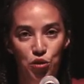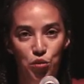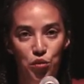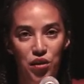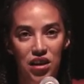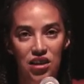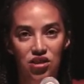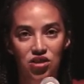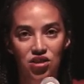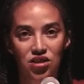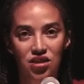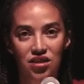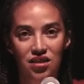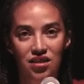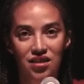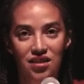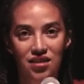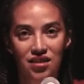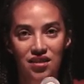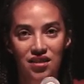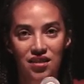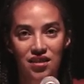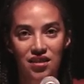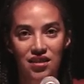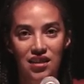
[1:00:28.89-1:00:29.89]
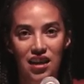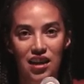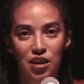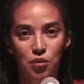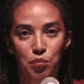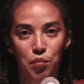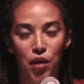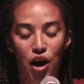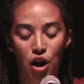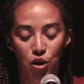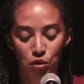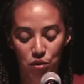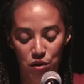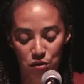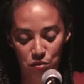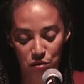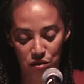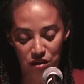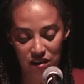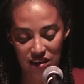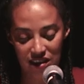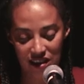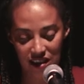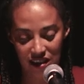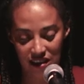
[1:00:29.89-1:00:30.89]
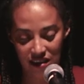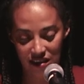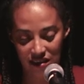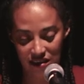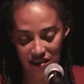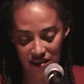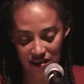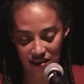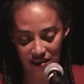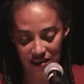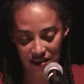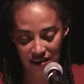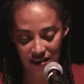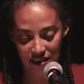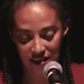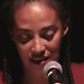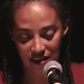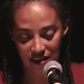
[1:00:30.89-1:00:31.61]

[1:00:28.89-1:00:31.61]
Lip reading: equation that power resides.